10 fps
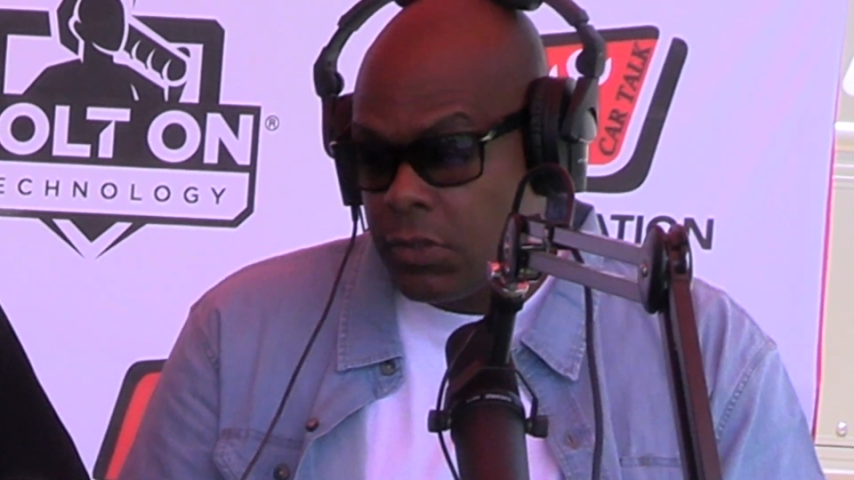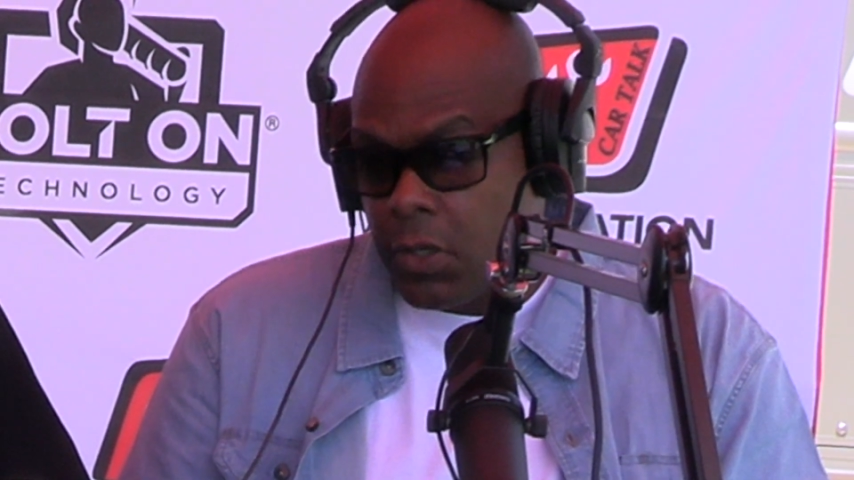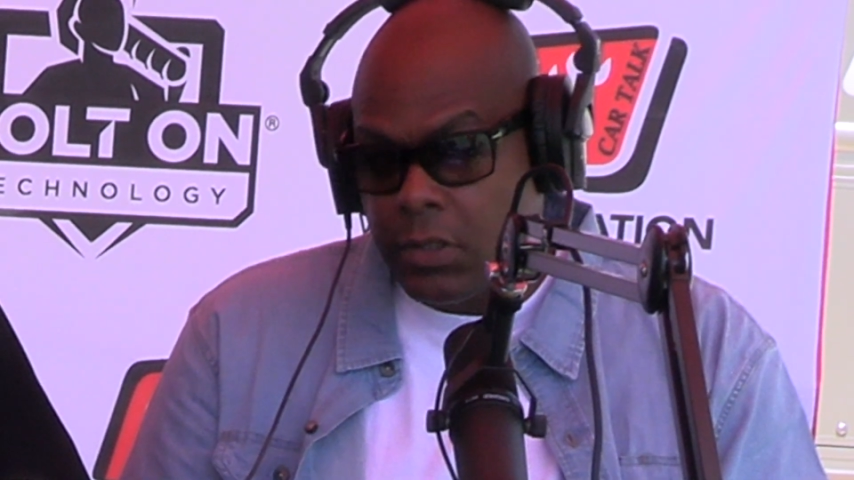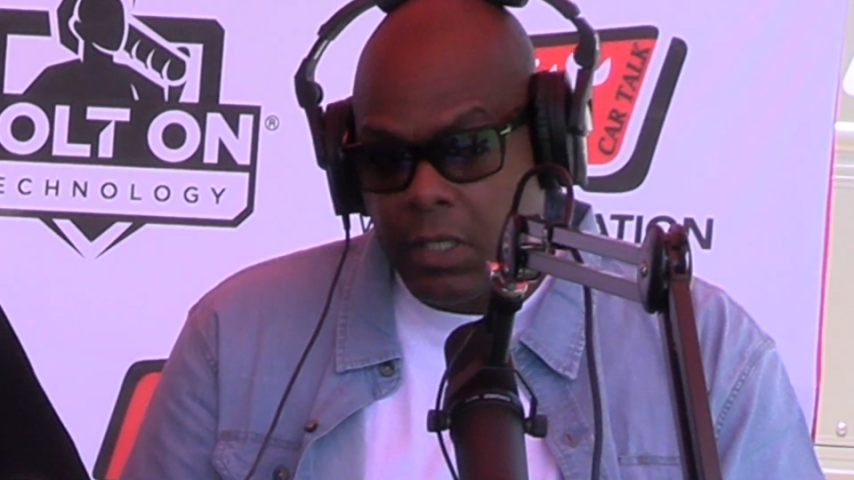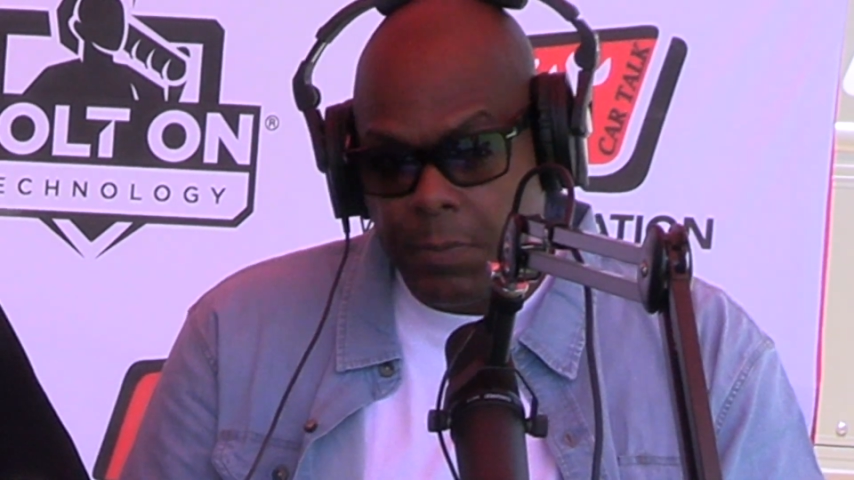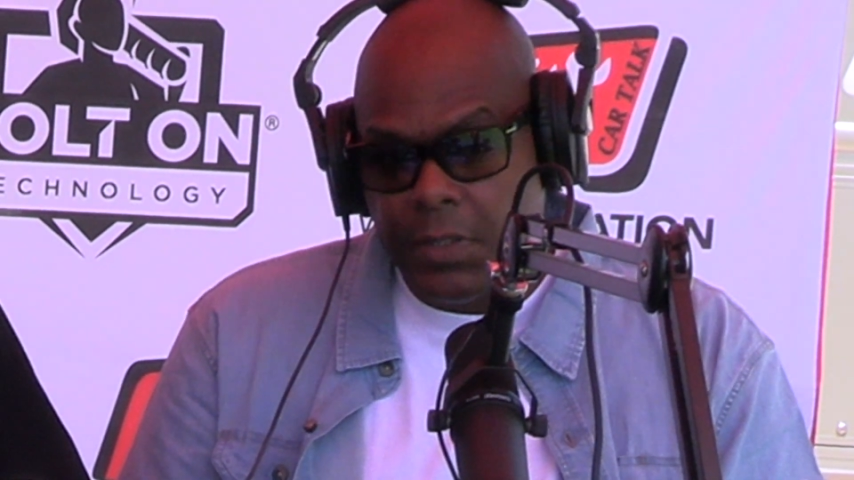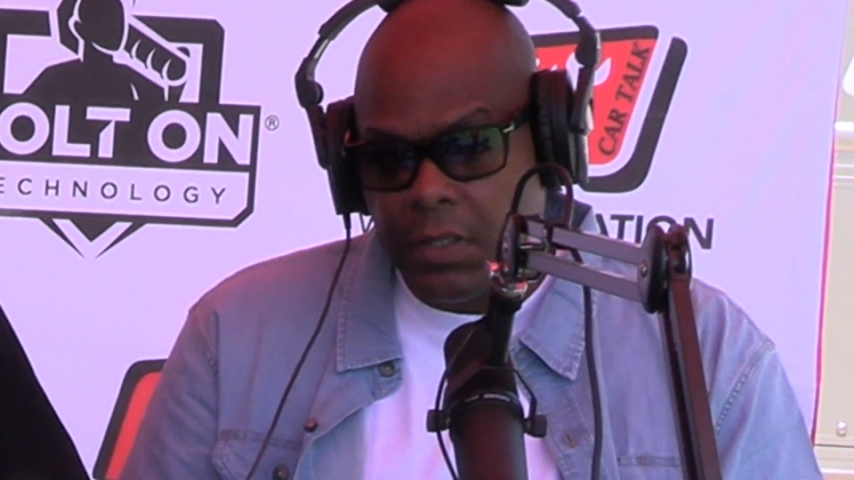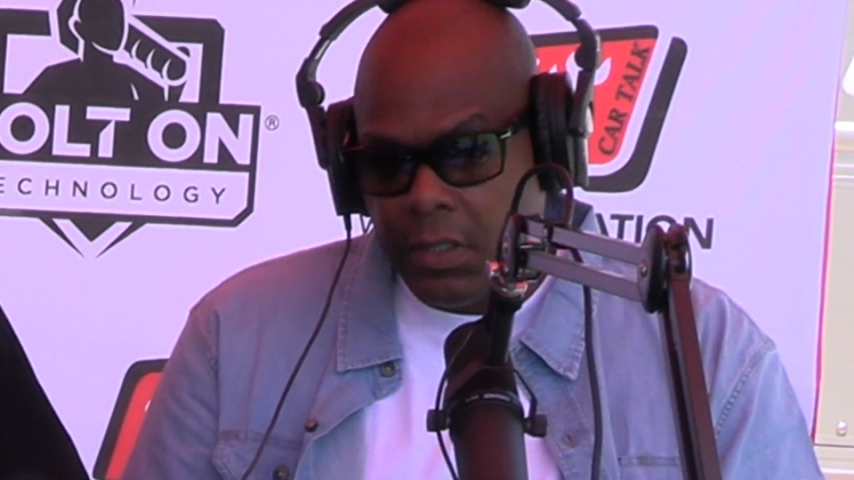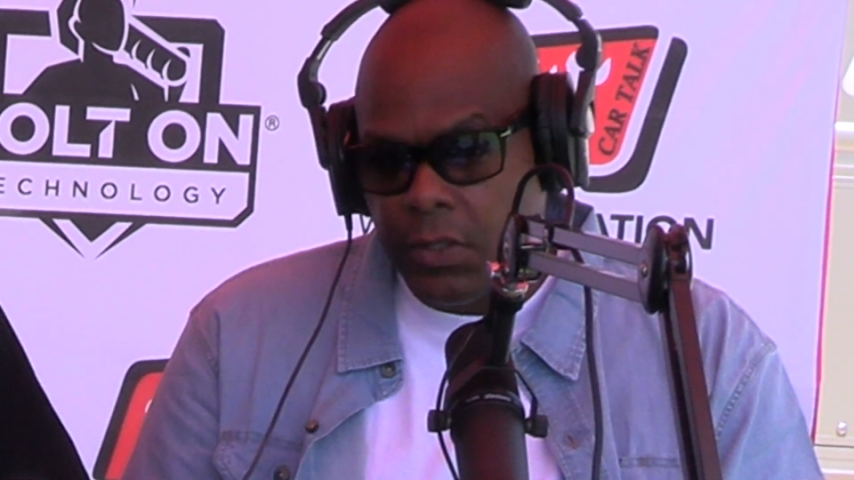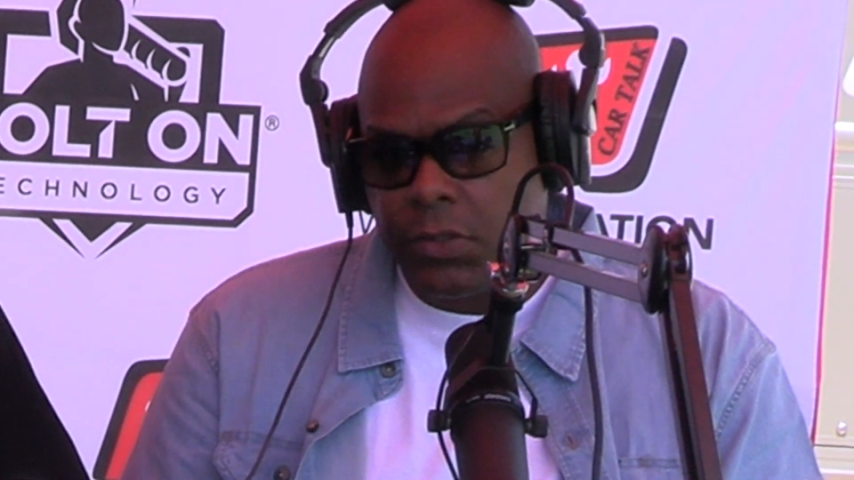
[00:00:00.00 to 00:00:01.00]
okay, it's
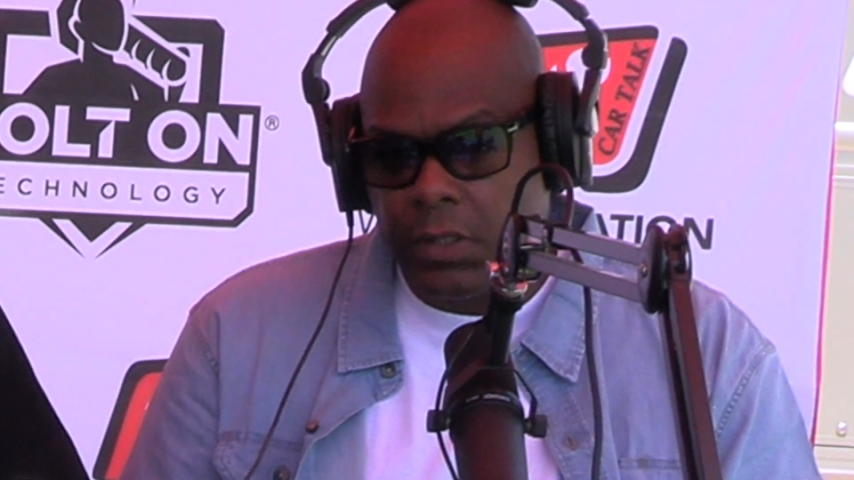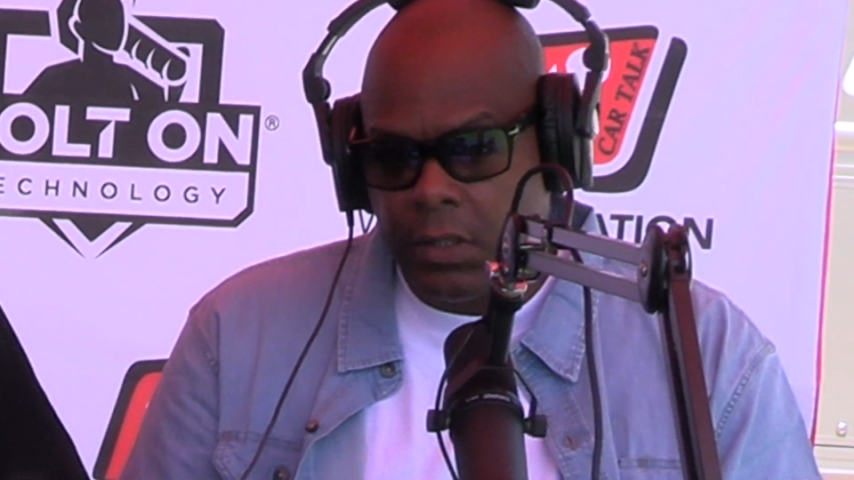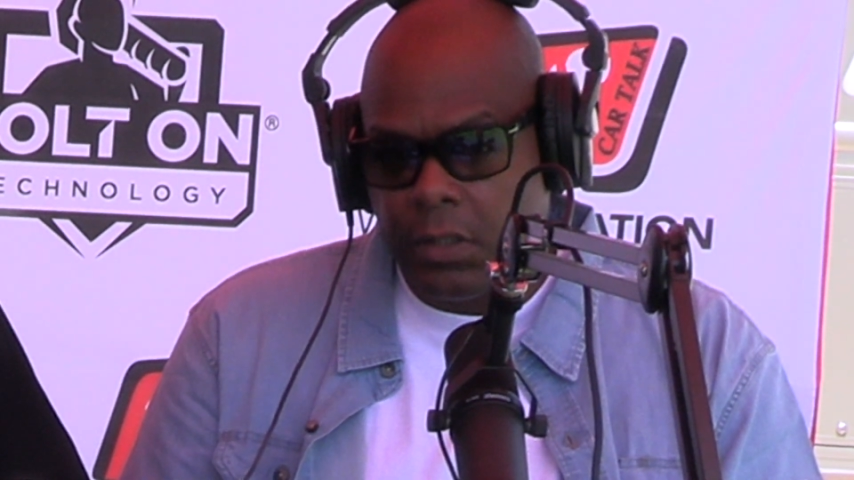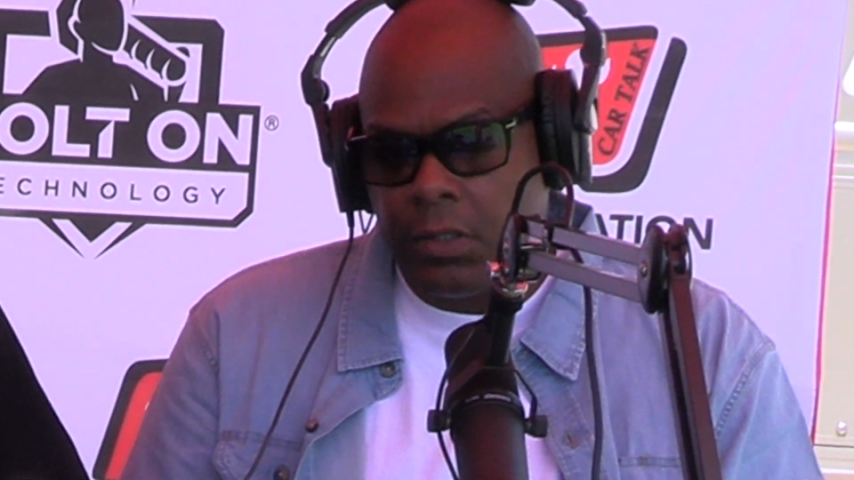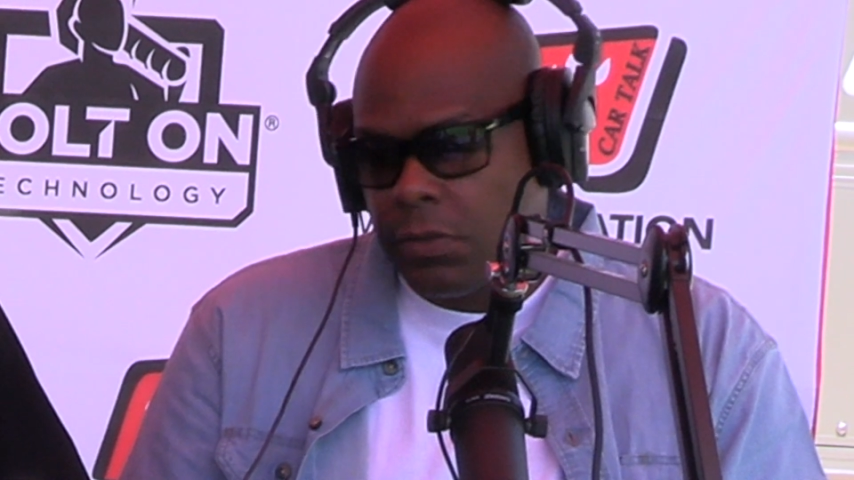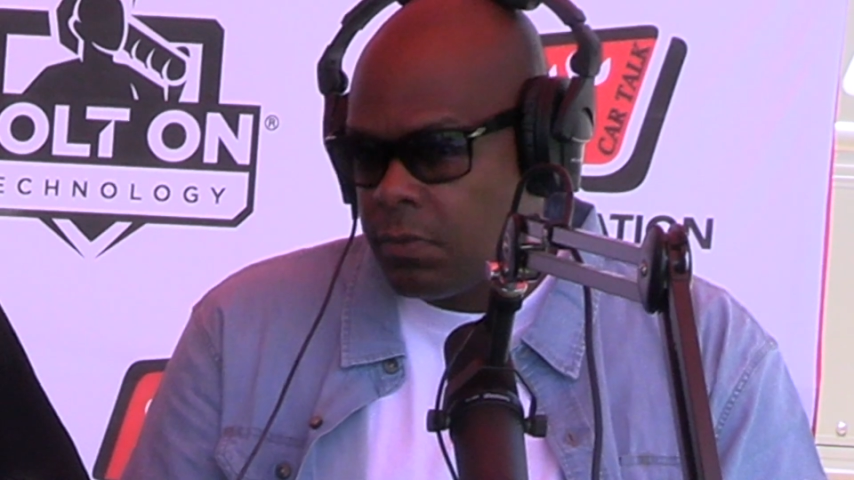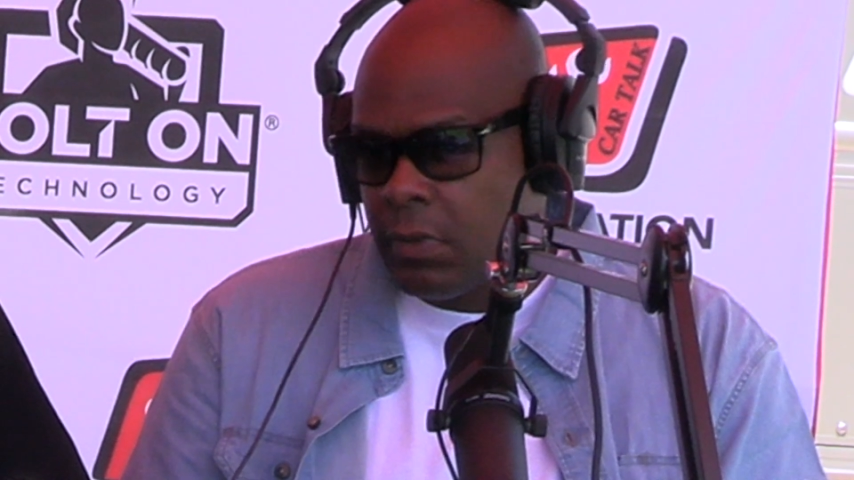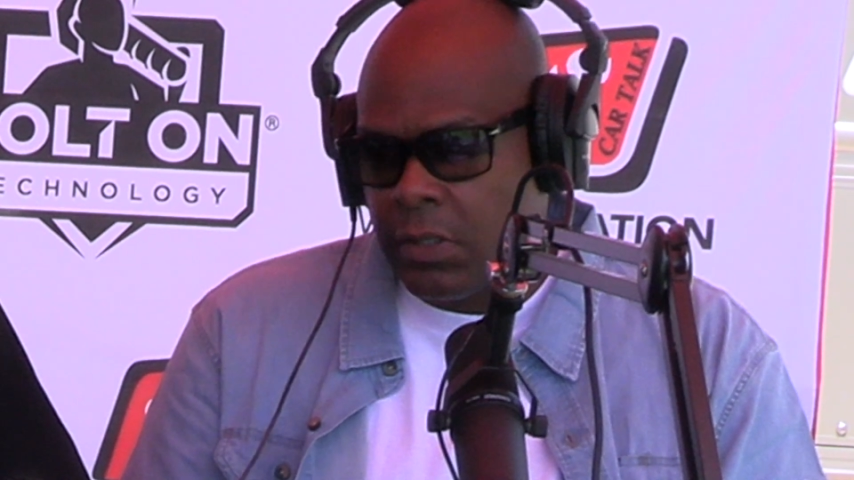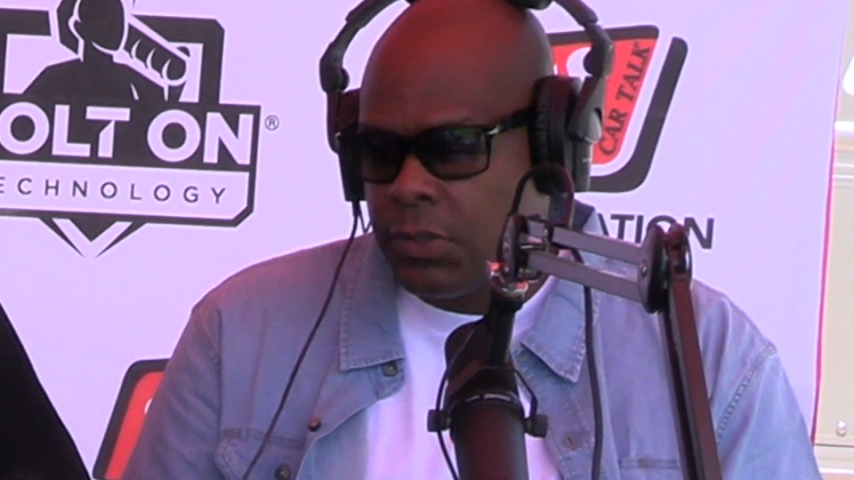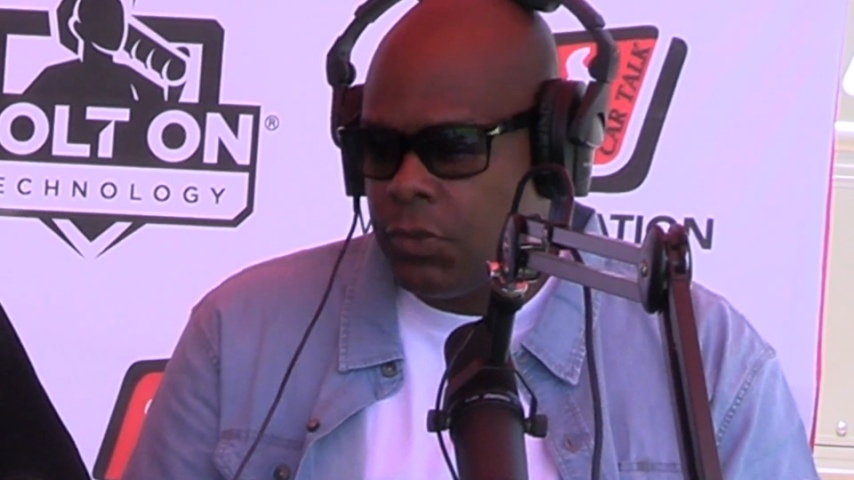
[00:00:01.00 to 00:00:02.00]
going to take me 10 years to
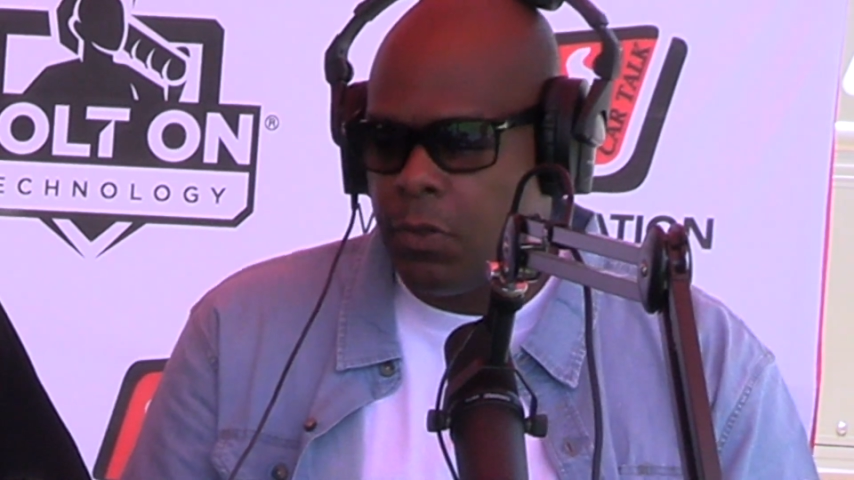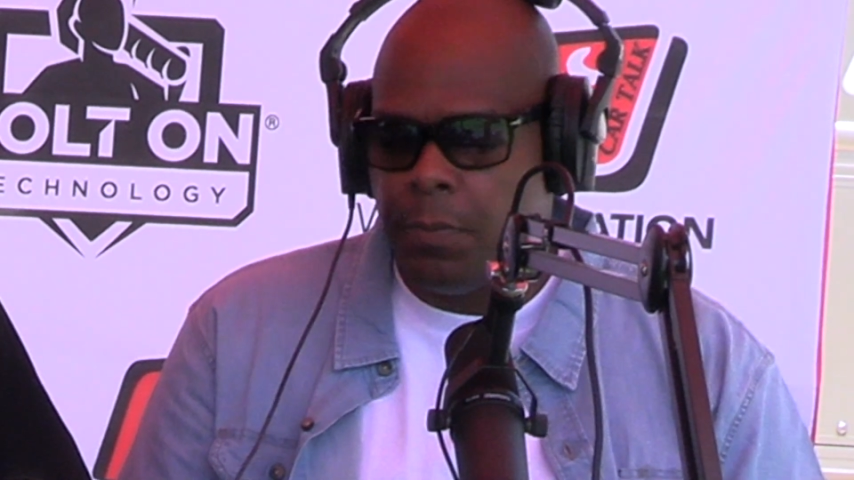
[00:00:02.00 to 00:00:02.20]
get this.